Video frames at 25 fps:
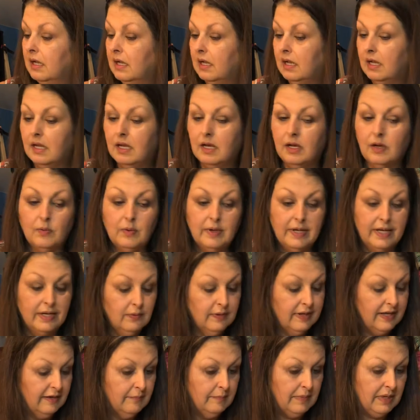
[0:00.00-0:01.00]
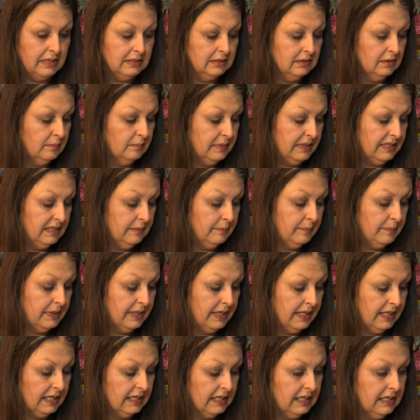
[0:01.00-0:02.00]
Oh, and I don't have my little bitty
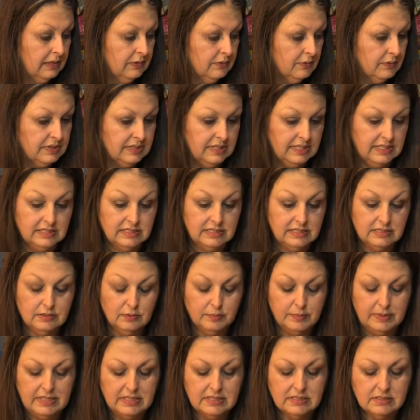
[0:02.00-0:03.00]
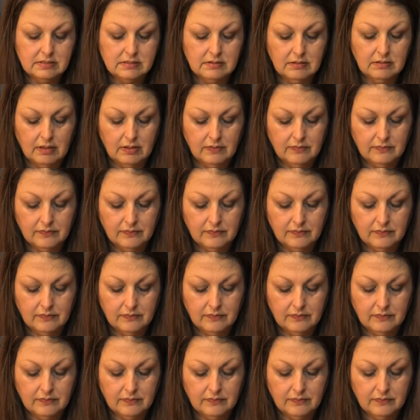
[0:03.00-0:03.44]
pick either to get these little pieces off.